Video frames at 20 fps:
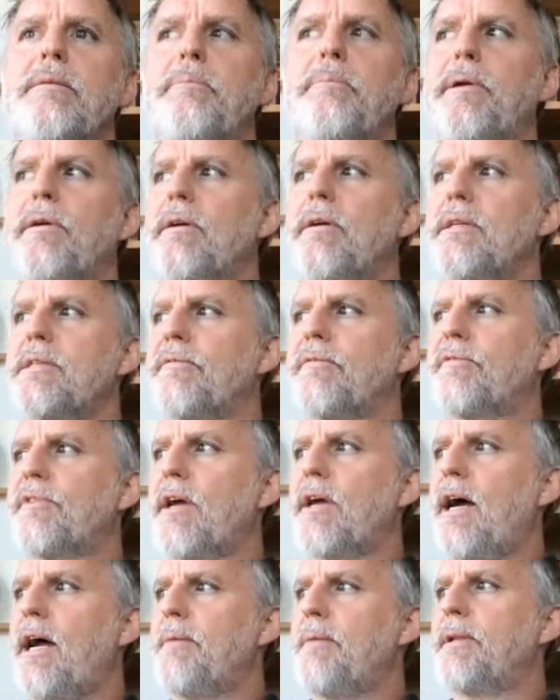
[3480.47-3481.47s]
periods of
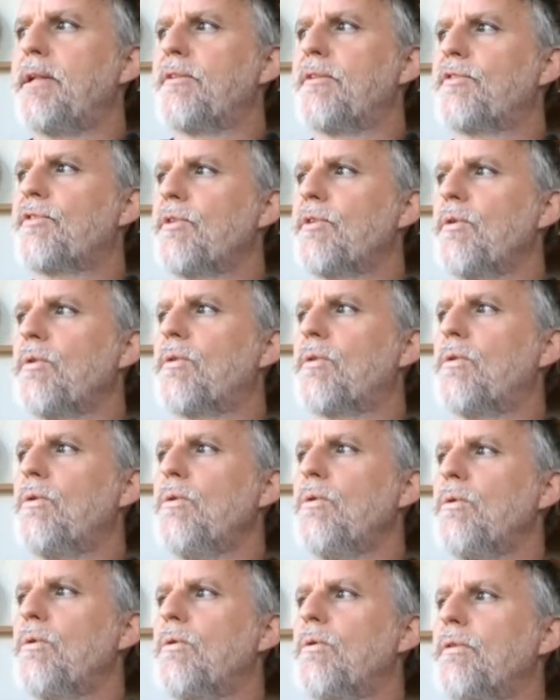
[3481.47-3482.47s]
time, and it's so
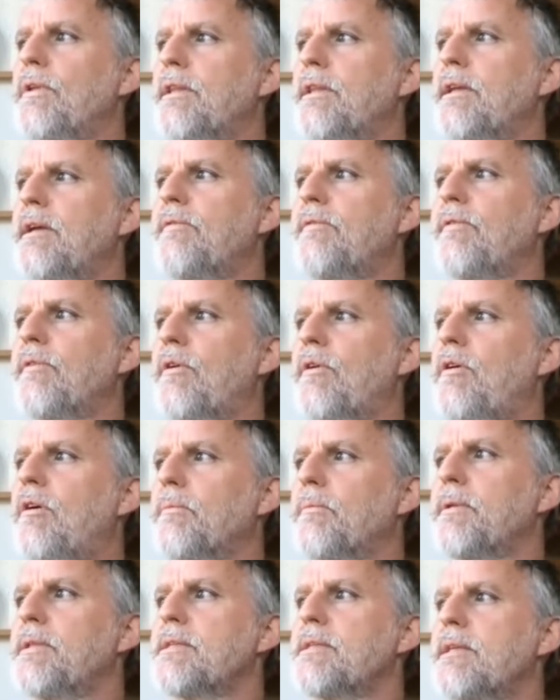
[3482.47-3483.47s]
cool that they've long
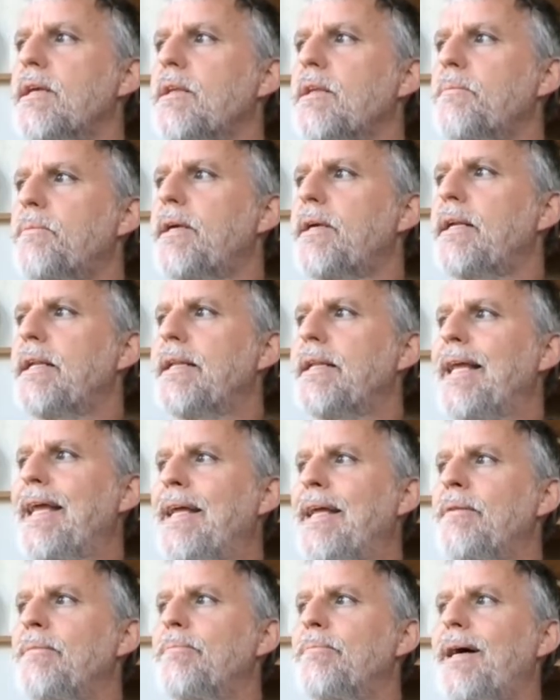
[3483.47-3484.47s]
been celebrated.
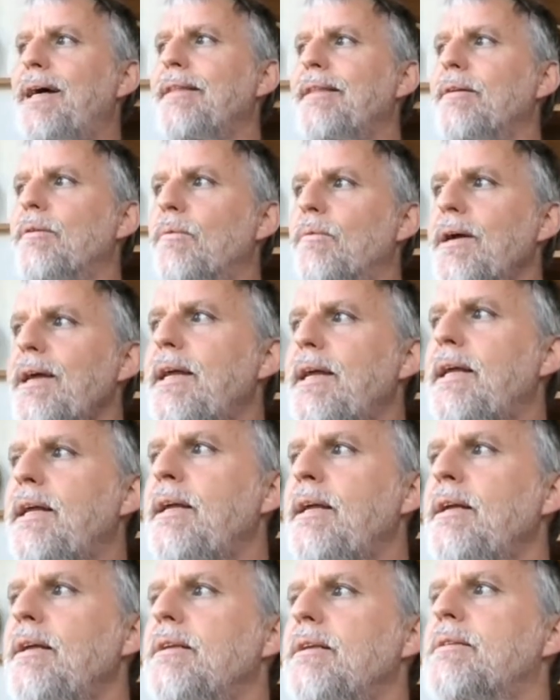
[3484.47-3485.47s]
And by the
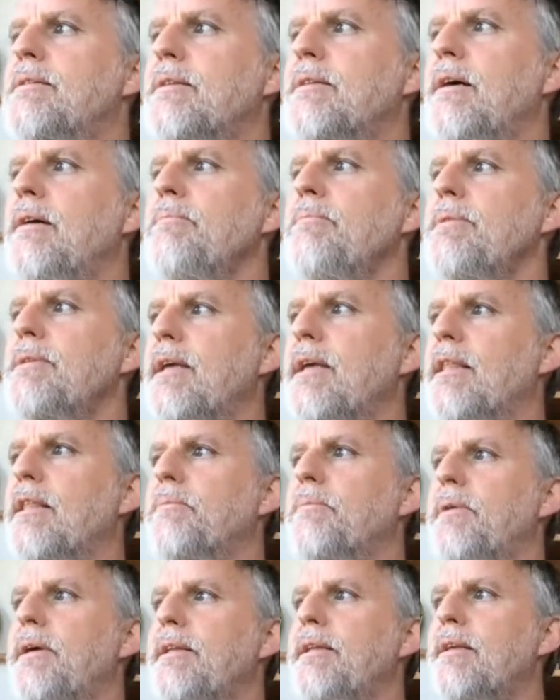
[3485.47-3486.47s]
way, some
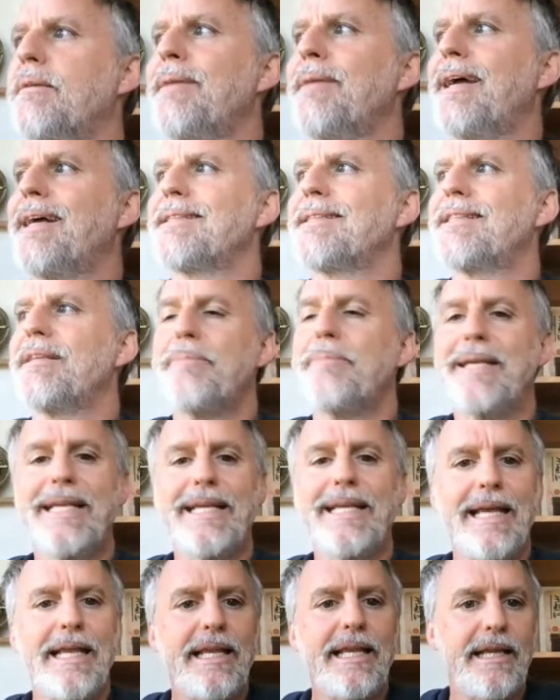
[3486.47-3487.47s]
celebrate them as the
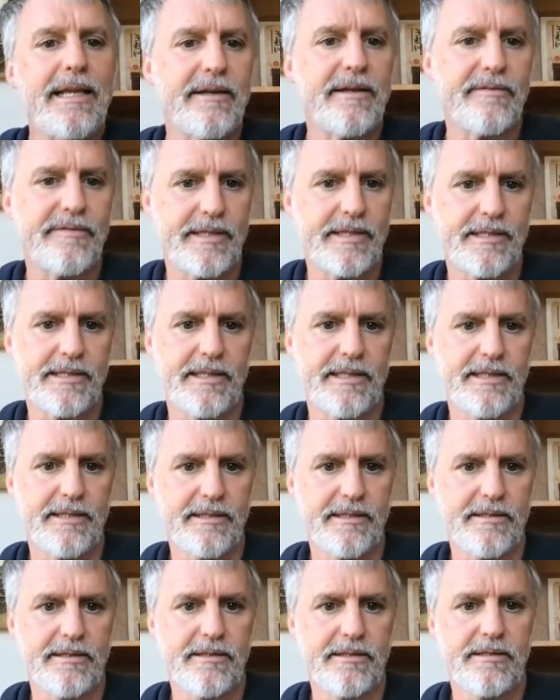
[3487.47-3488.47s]
beginning of the
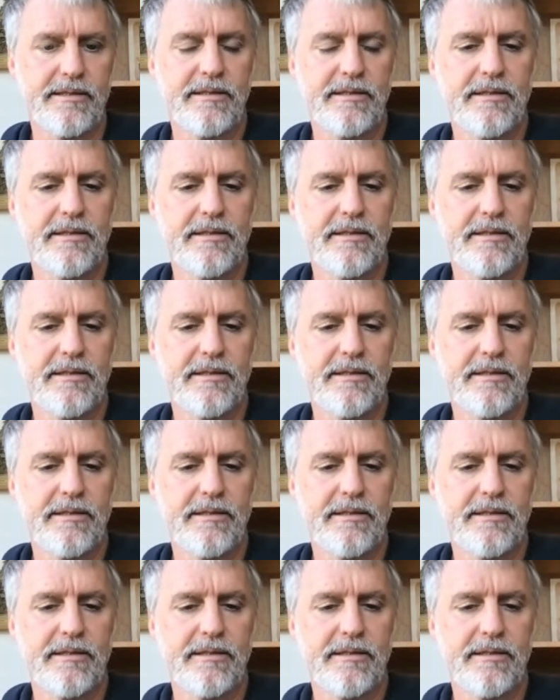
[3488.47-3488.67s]
seasons.